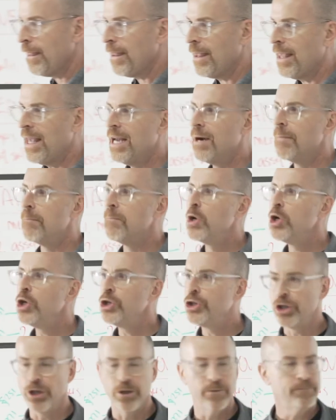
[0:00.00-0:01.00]
In a
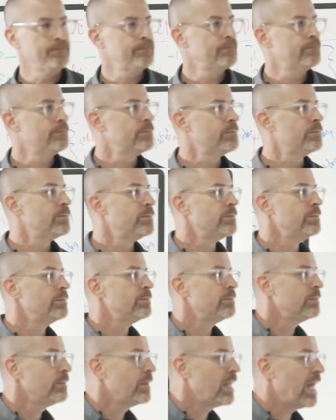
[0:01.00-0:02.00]
merger,
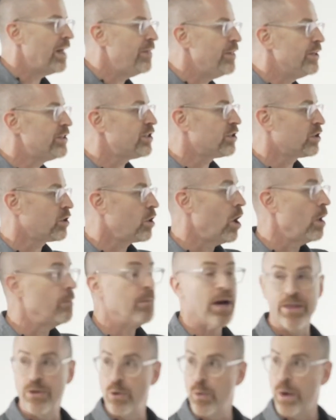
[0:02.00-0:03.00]
and this is called,
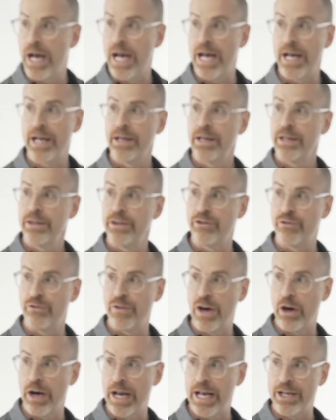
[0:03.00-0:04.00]
by the way, this
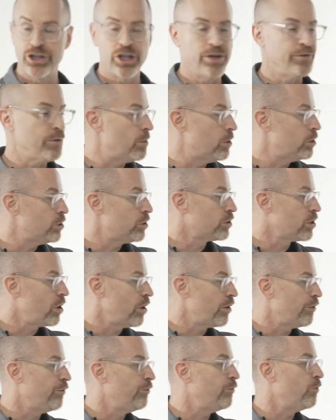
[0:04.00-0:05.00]
variation of a merger is
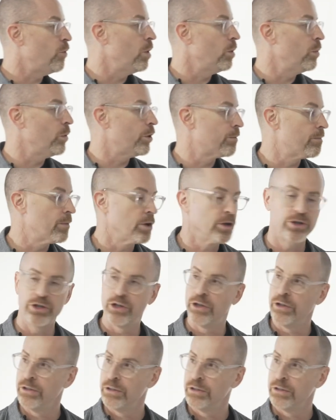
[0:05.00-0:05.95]
called a forward merger.